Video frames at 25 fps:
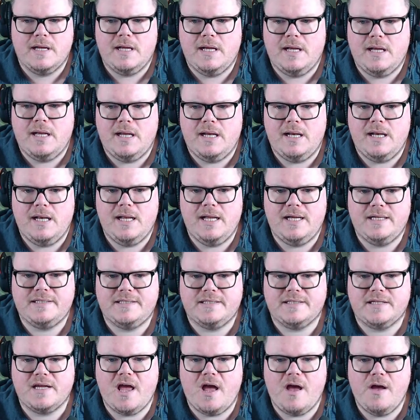Let's
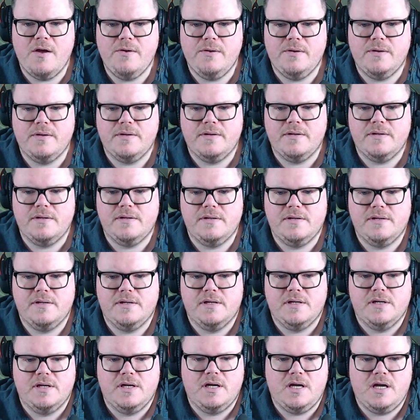go.
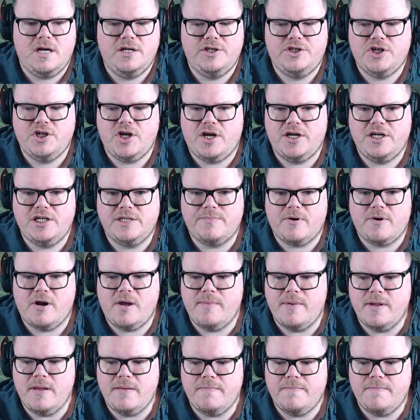Ajani's Pridemate.